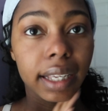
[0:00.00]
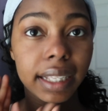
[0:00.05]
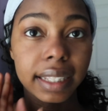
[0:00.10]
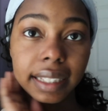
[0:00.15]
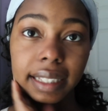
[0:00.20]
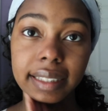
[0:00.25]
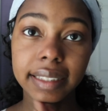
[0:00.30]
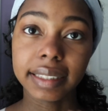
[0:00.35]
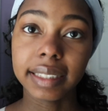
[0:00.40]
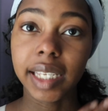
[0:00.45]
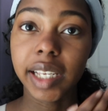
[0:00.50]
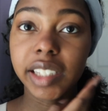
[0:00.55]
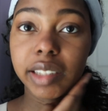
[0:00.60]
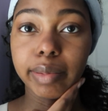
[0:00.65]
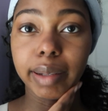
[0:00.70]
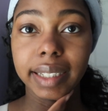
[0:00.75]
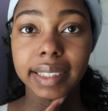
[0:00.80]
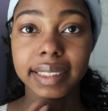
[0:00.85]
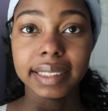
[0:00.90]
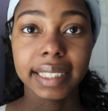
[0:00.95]
And this
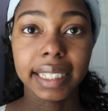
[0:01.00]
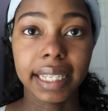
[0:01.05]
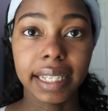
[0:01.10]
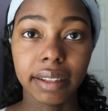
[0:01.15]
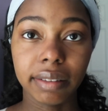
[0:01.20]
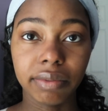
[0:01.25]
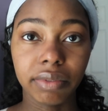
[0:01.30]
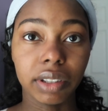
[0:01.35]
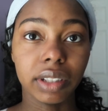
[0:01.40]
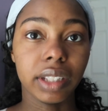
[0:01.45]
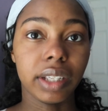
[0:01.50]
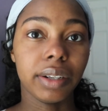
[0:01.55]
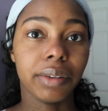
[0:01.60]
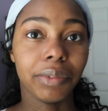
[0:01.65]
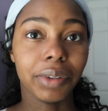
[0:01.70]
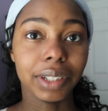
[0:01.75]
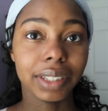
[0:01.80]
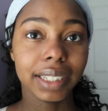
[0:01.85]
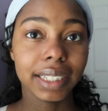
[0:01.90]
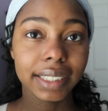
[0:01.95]
leaves my skin
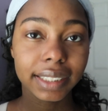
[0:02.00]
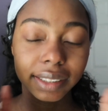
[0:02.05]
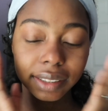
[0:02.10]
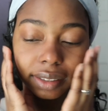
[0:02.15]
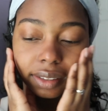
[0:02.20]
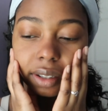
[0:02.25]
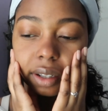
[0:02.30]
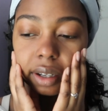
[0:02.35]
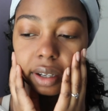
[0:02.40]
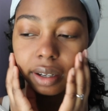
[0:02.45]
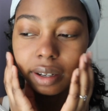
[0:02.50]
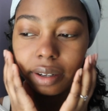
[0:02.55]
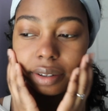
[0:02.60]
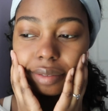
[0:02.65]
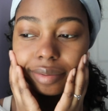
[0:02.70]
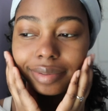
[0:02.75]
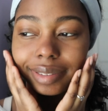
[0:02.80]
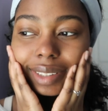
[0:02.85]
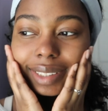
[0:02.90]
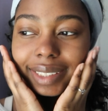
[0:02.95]
feeling really
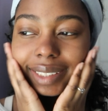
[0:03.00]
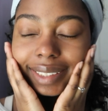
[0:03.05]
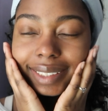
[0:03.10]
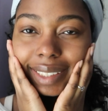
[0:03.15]
soft.